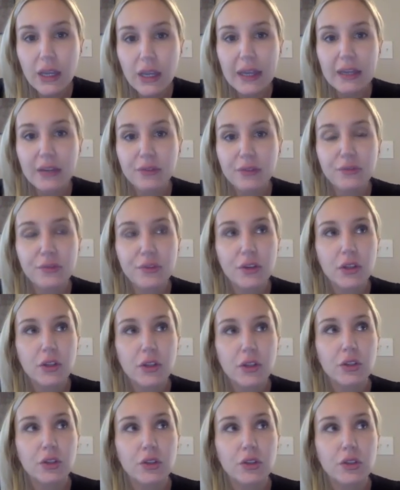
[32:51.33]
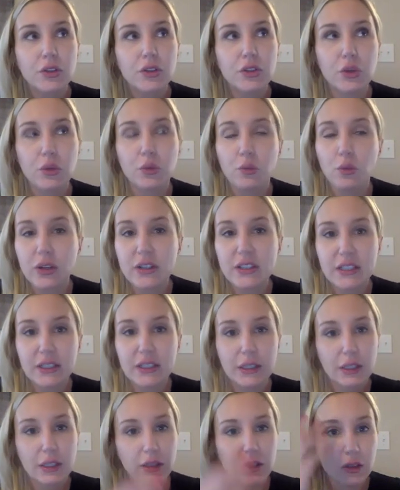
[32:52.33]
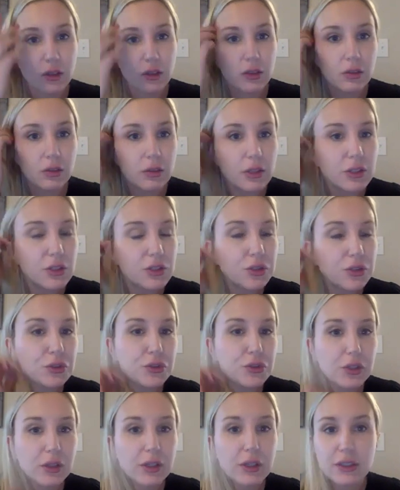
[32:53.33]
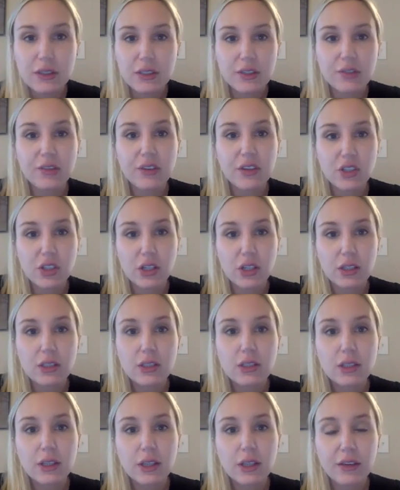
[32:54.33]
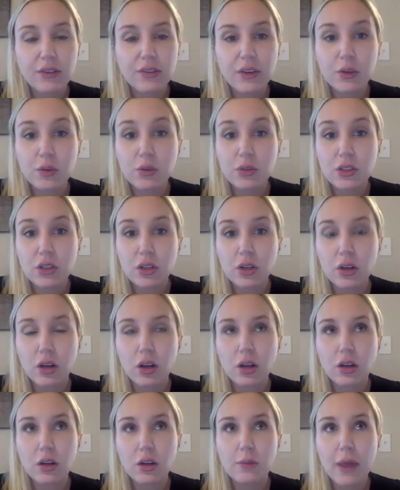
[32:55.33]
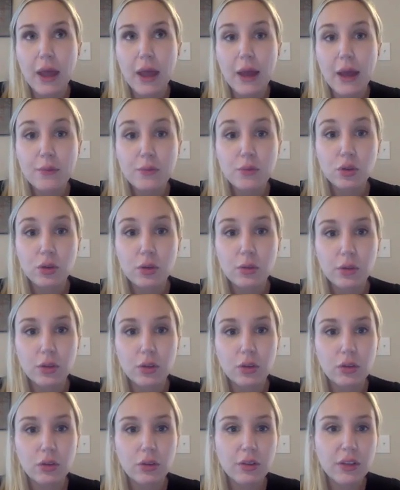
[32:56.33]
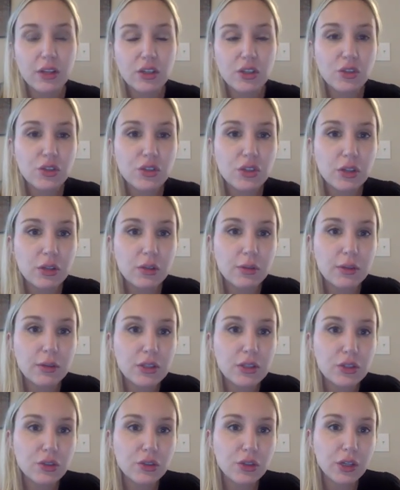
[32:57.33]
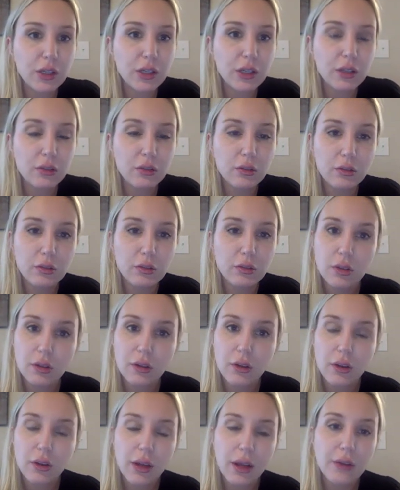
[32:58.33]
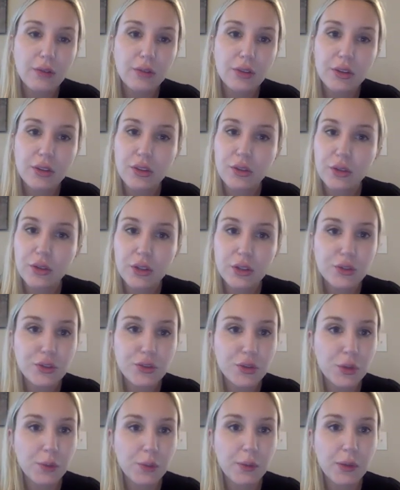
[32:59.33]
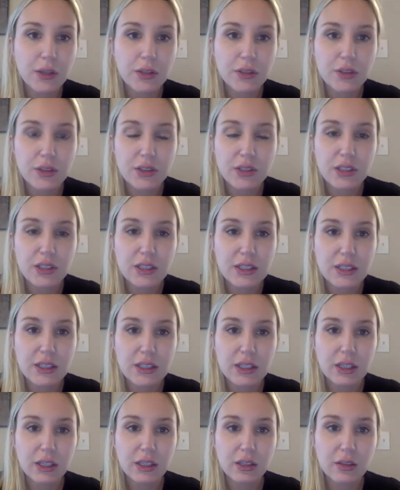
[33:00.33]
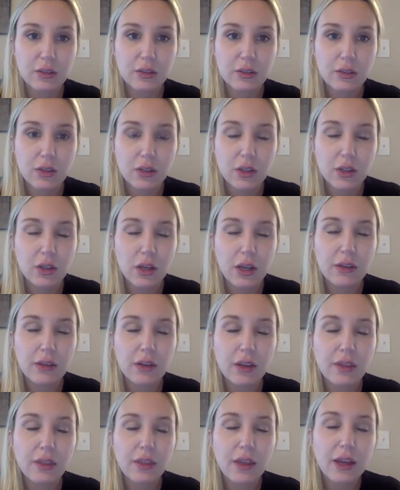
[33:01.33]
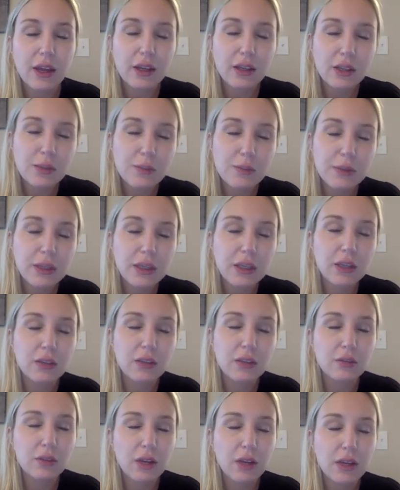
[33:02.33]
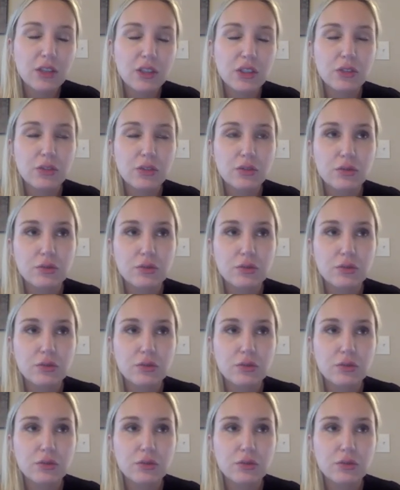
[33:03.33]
If so once a year is usually sufficient. If it was um, abnormal, then usually we screen every three or so months to see, and and that can be. I should